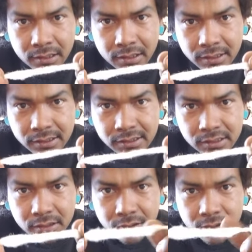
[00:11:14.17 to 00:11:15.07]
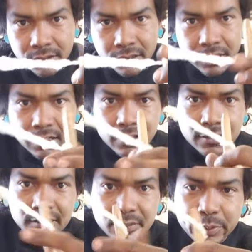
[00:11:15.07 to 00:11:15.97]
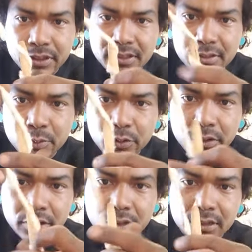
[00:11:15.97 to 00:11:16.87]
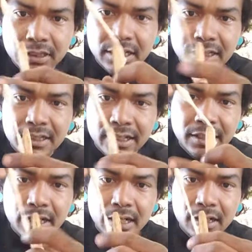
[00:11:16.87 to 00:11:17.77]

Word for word: like so and then spin some more get it tight